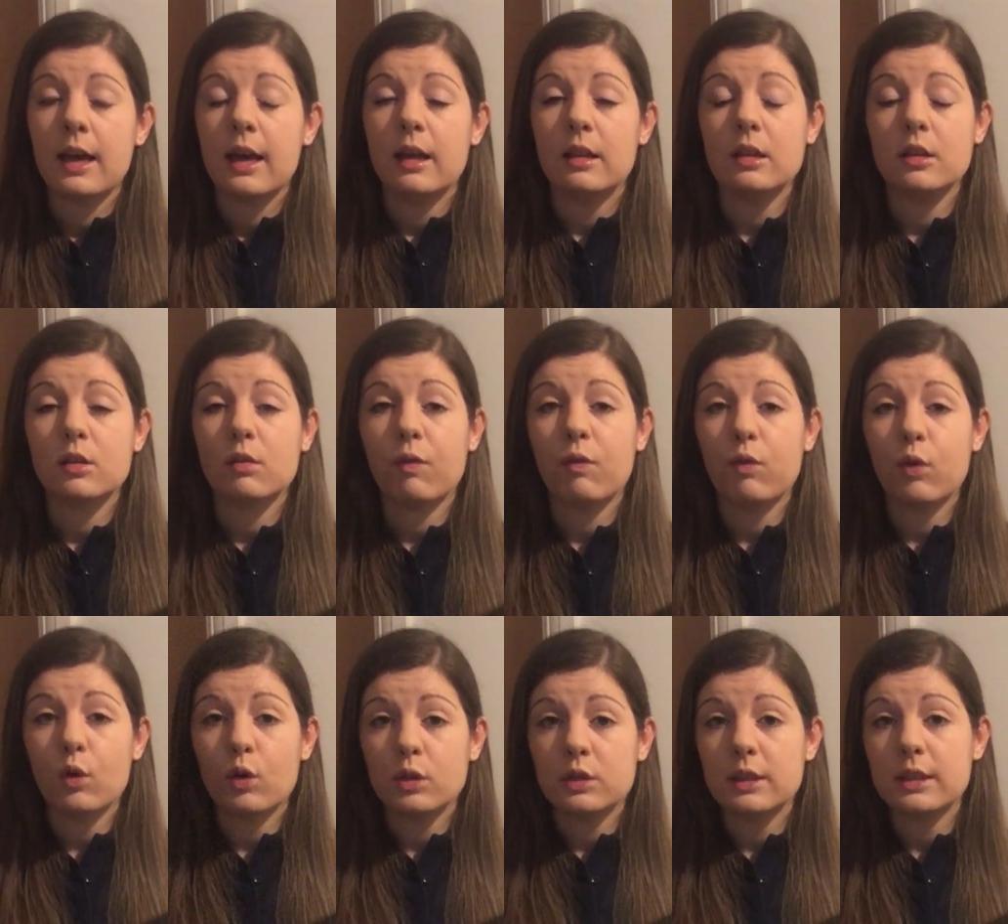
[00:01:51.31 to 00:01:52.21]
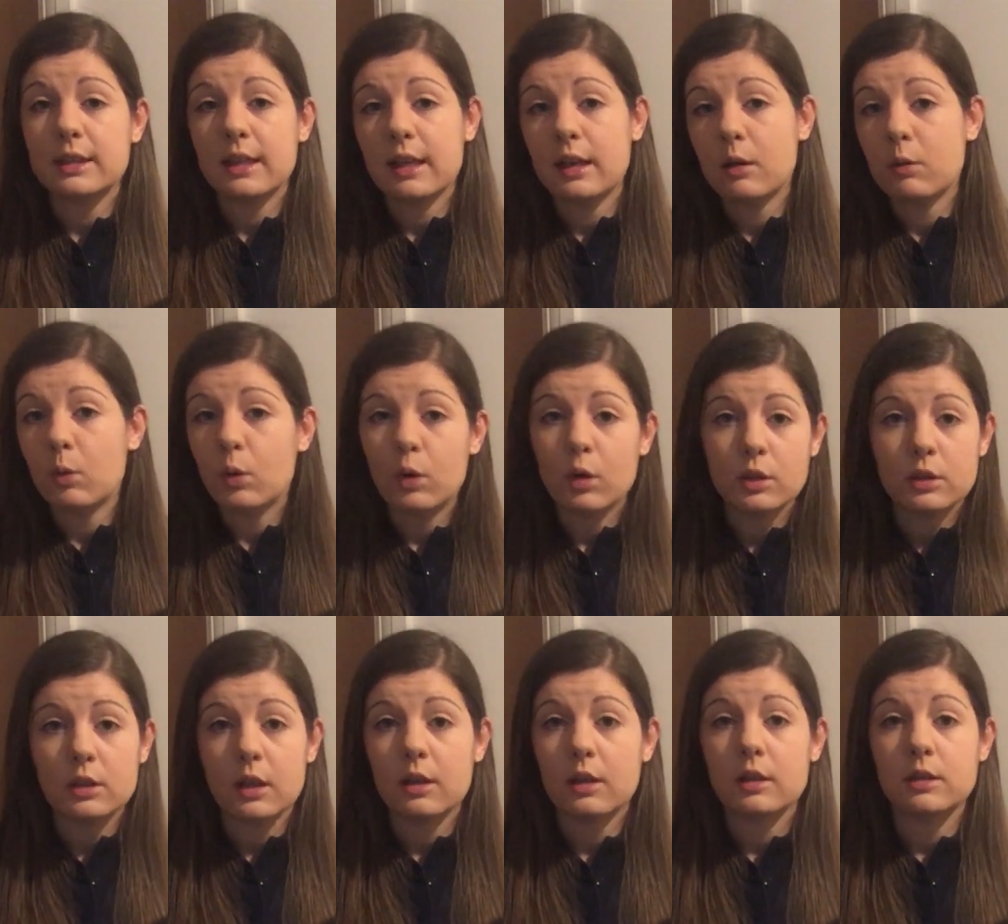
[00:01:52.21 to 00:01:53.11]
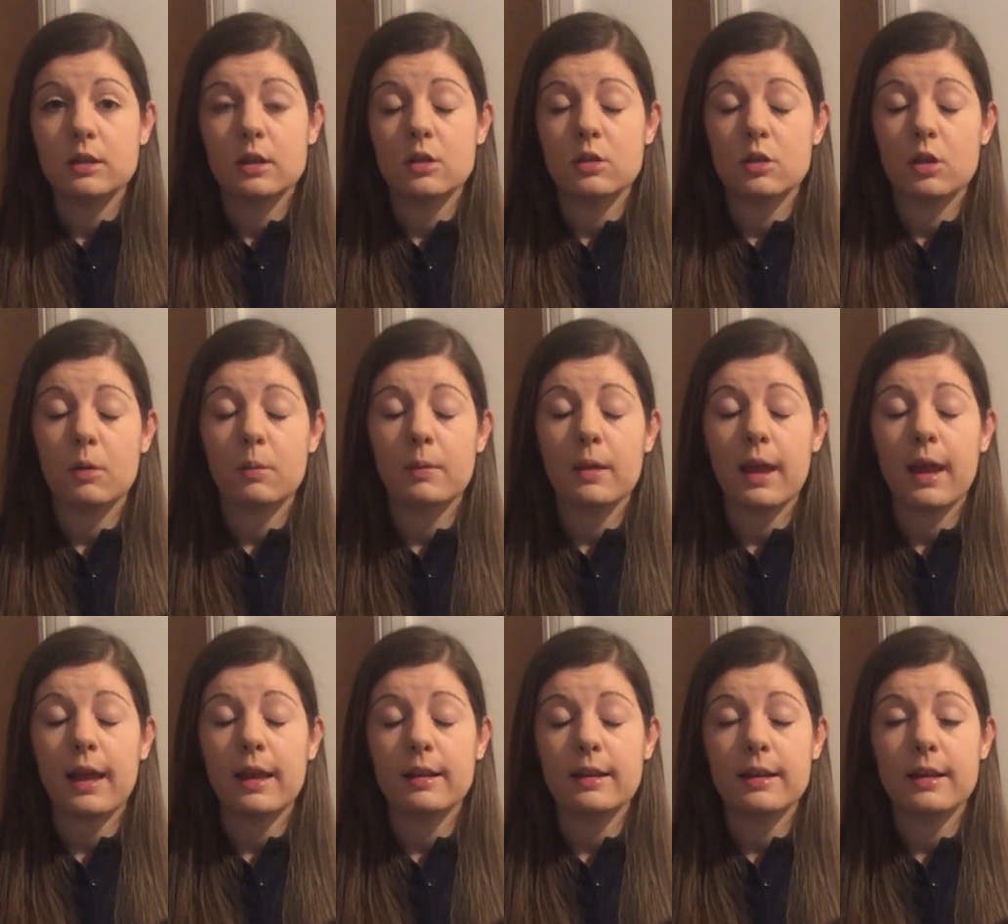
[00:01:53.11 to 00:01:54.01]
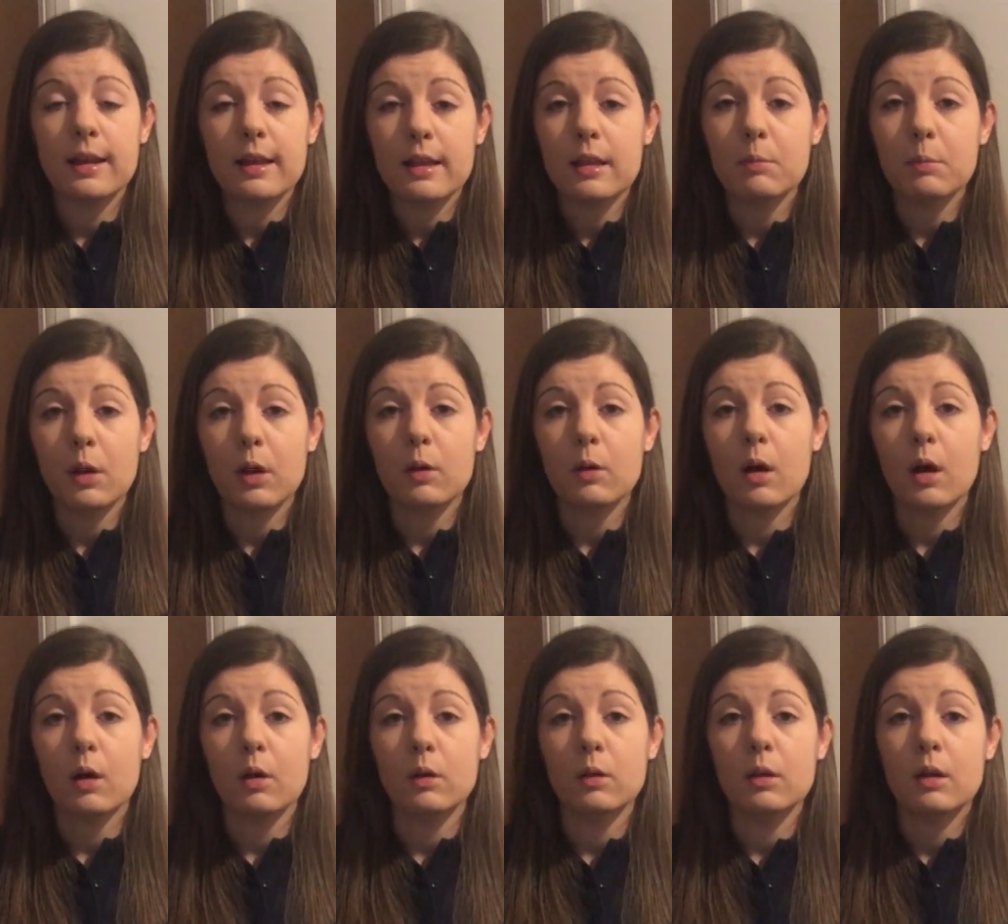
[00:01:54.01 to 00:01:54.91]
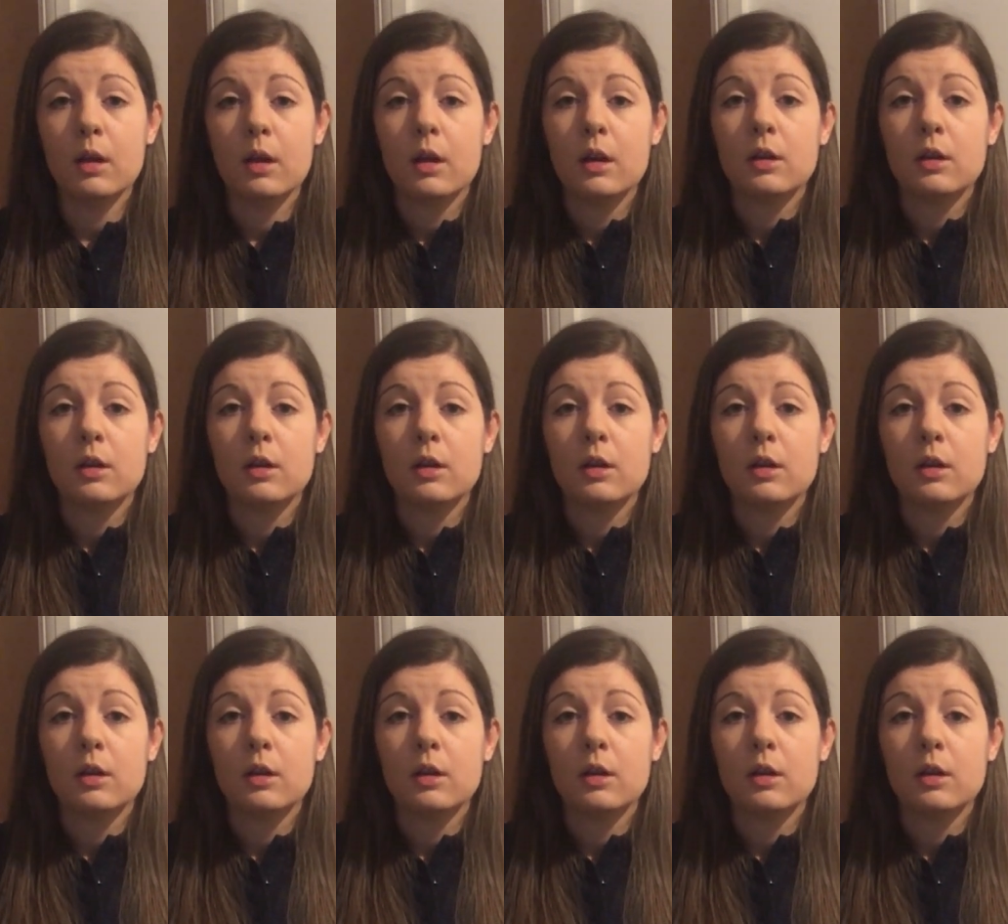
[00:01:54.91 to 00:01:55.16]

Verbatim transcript: And this forces any water that's at the top of the head near the blowhole